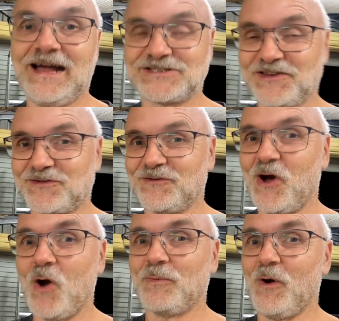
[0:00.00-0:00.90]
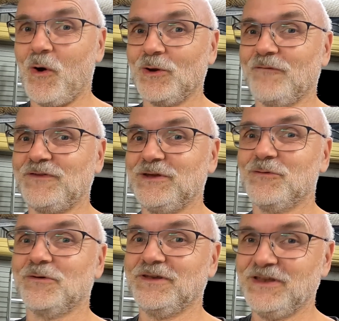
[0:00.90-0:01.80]
I just don't hope all of
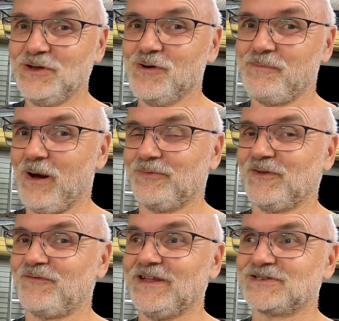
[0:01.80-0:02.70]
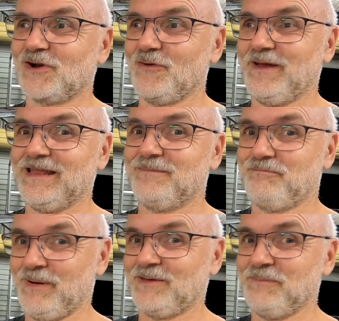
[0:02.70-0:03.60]
you knew about this feature already
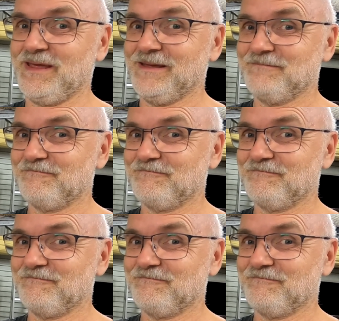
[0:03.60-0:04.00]
but me